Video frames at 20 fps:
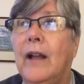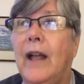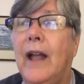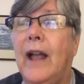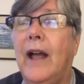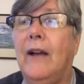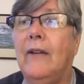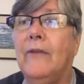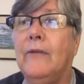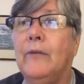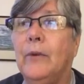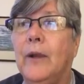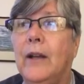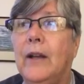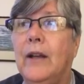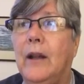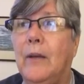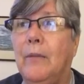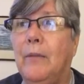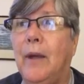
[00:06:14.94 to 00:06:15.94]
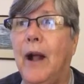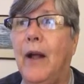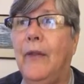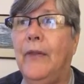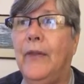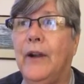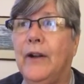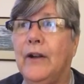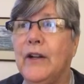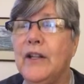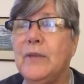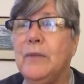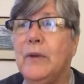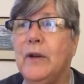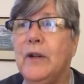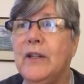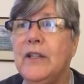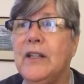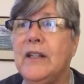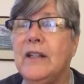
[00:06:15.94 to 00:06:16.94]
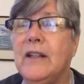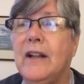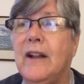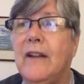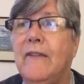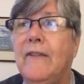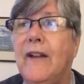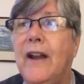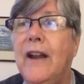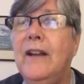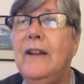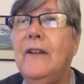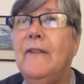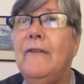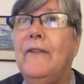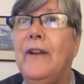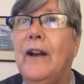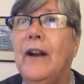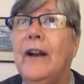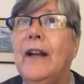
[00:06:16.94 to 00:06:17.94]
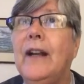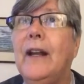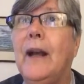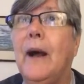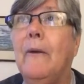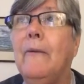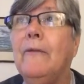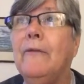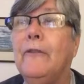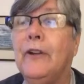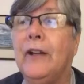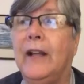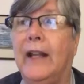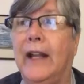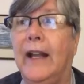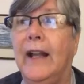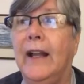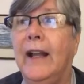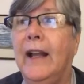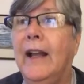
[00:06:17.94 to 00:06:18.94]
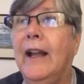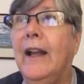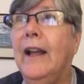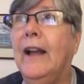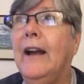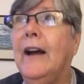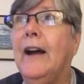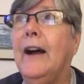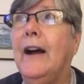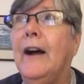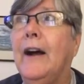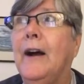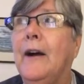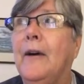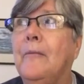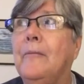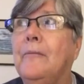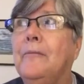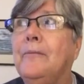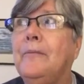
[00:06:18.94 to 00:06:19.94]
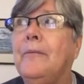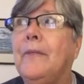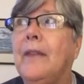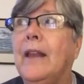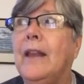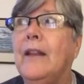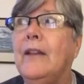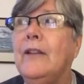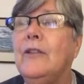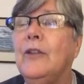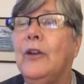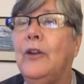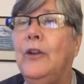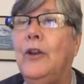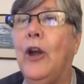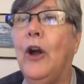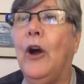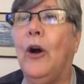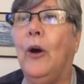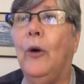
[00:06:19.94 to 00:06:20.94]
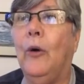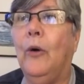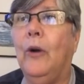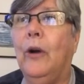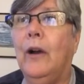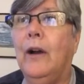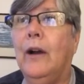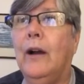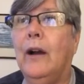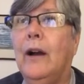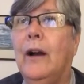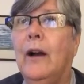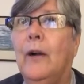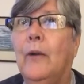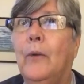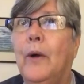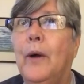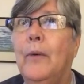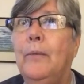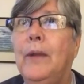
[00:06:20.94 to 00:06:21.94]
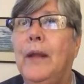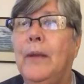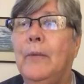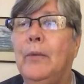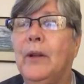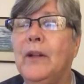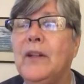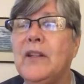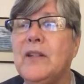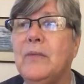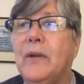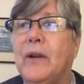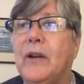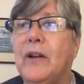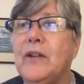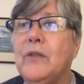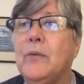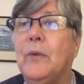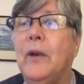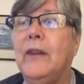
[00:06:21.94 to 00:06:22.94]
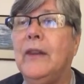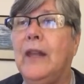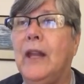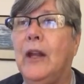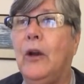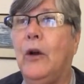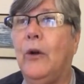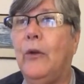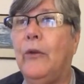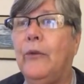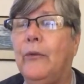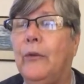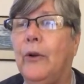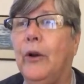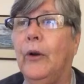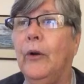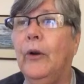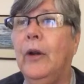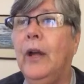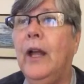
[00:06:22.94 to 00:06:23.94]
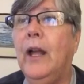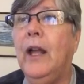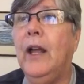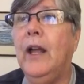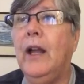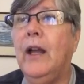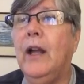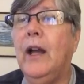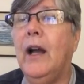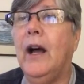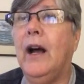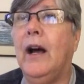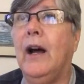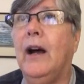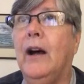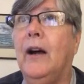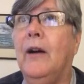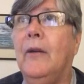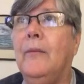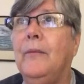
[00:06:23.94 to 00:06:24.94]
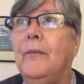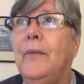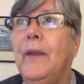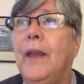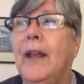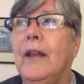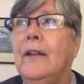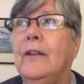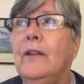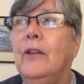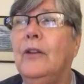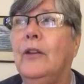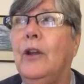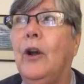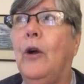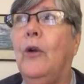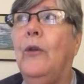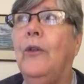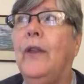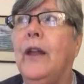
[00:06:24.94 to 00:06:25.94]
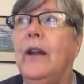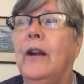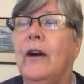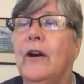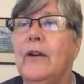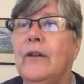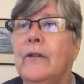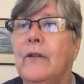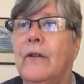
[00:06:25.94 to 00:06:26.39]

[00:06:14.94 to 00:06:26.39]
have written about their experiences. And I find it very comforting to know what people experience, what they go through. And to know that